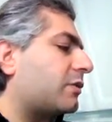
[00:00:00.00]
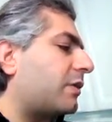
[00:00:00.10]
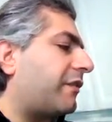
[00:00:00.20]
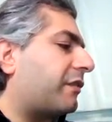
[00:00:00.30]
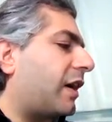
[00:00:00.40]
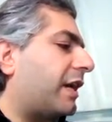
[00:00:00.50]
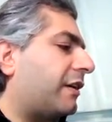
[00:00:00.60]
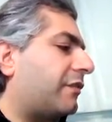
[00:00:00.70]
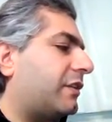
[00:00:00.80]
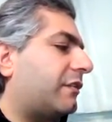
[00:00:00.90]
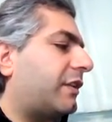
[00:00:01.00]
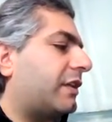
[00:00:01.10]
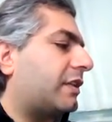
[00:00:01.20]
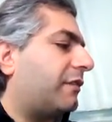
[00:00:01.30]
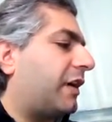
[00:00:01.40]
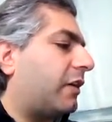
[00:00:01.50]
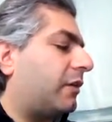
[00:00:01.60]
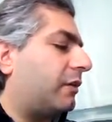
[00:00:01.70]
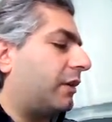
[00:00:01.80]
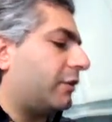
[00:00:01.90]
So we have a variety of different
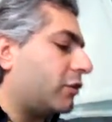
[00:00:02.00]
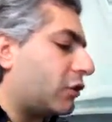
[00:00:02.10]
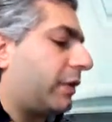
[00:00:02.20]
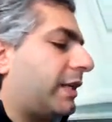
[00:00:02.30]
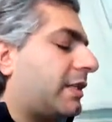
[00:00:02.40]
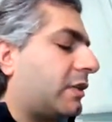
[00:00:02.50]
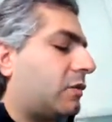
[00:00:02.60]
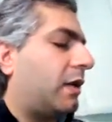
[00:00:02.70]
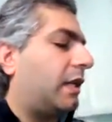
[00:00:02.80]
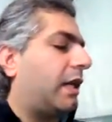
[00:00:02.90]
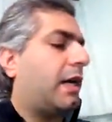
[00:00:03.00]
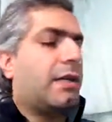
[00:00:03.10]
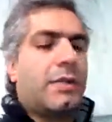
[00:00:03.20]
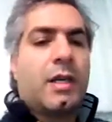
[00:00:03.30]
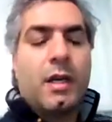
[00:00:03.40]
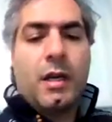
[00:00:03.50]
phytonutrients as well as